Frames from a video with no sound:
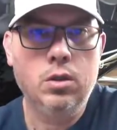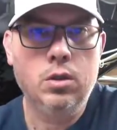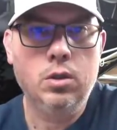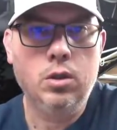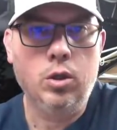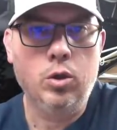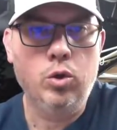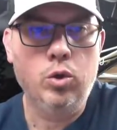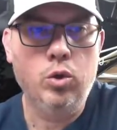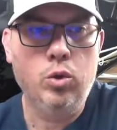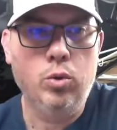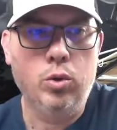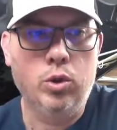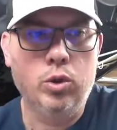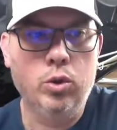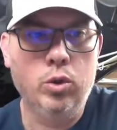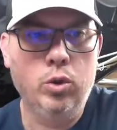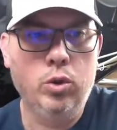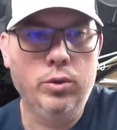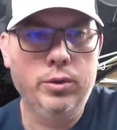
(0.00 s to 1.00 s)
Hello
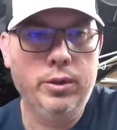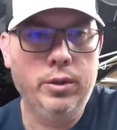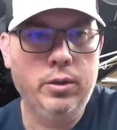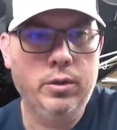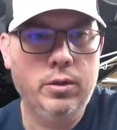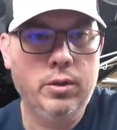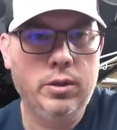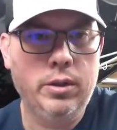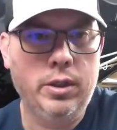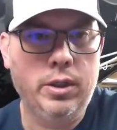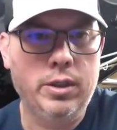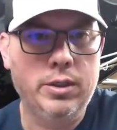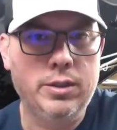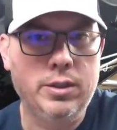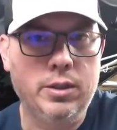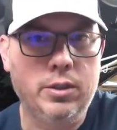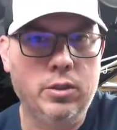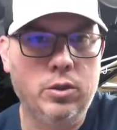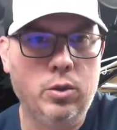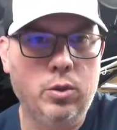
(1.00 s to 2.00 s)
world, how's
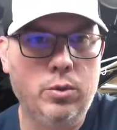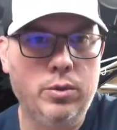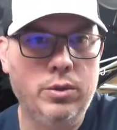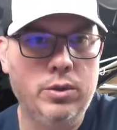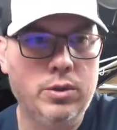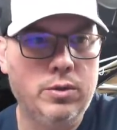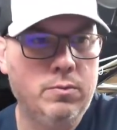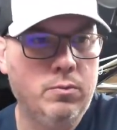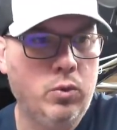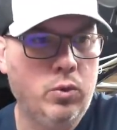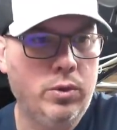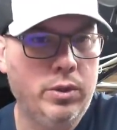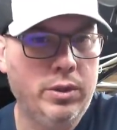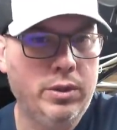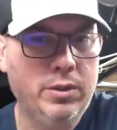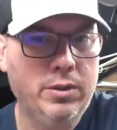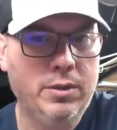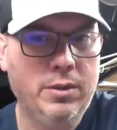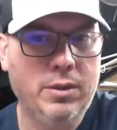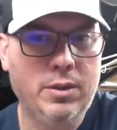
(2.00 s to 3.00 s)
it going this morning?
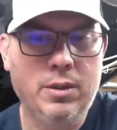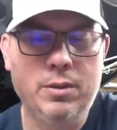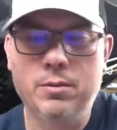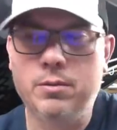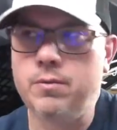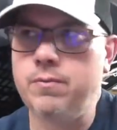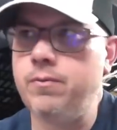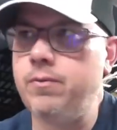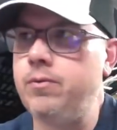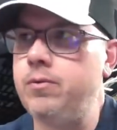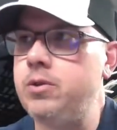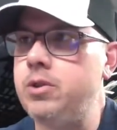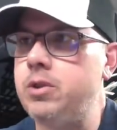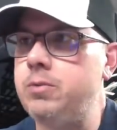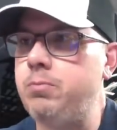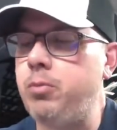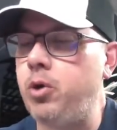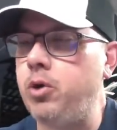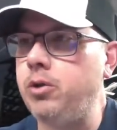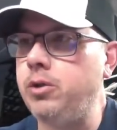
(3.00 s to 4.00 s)
I
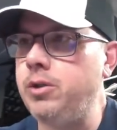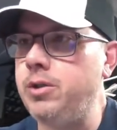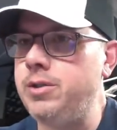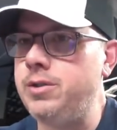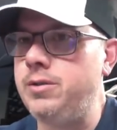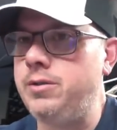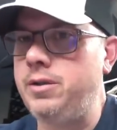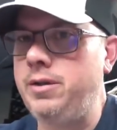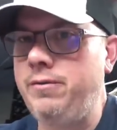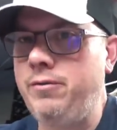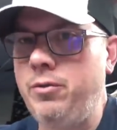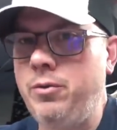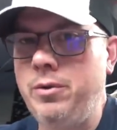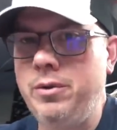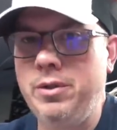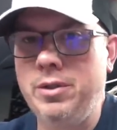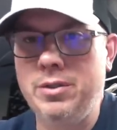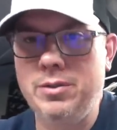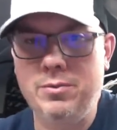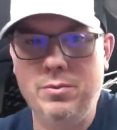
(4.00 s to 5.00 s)
sprung this on everyone.
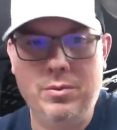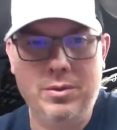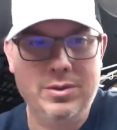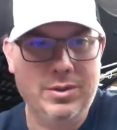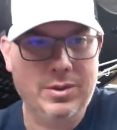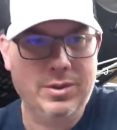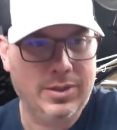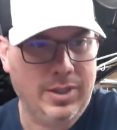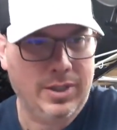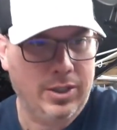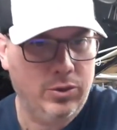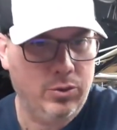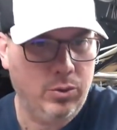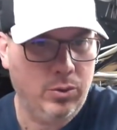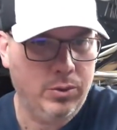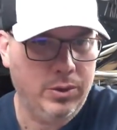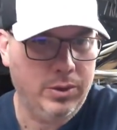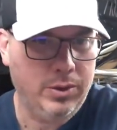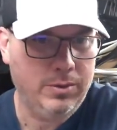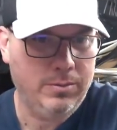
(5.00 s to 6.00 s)
This wasn't
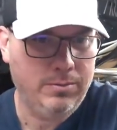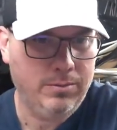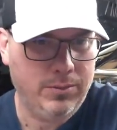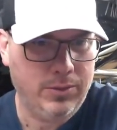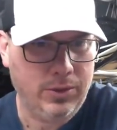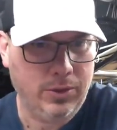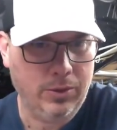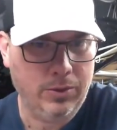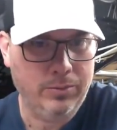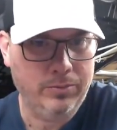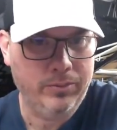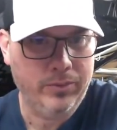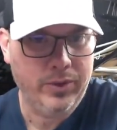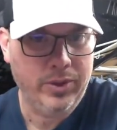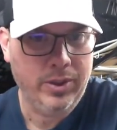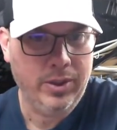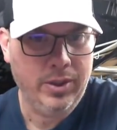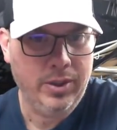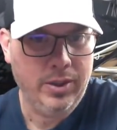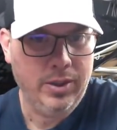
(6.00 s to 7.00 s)
scheduled, so
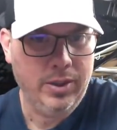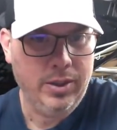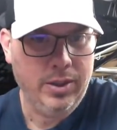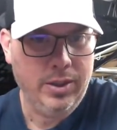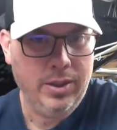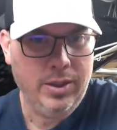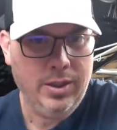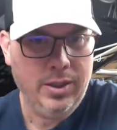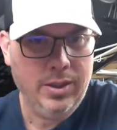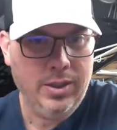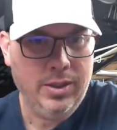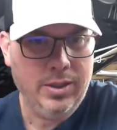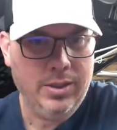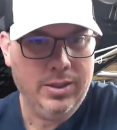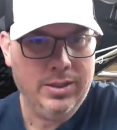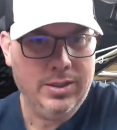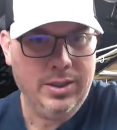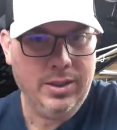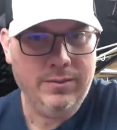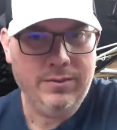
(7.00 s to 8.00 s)

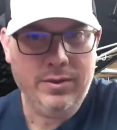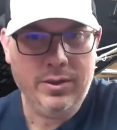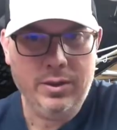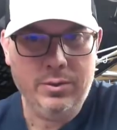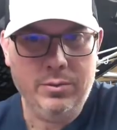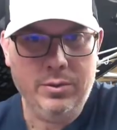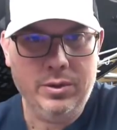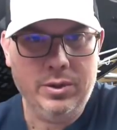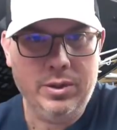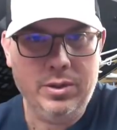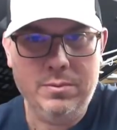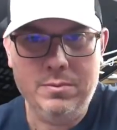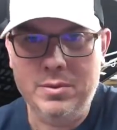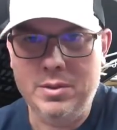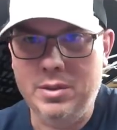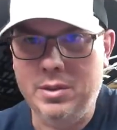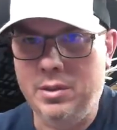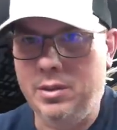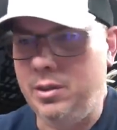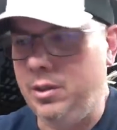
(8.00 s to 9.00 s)
see if anyone comes
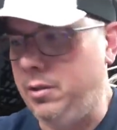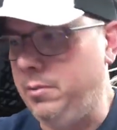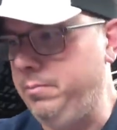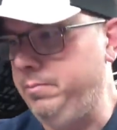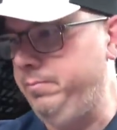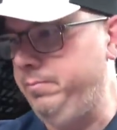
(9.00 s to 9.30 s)
in here.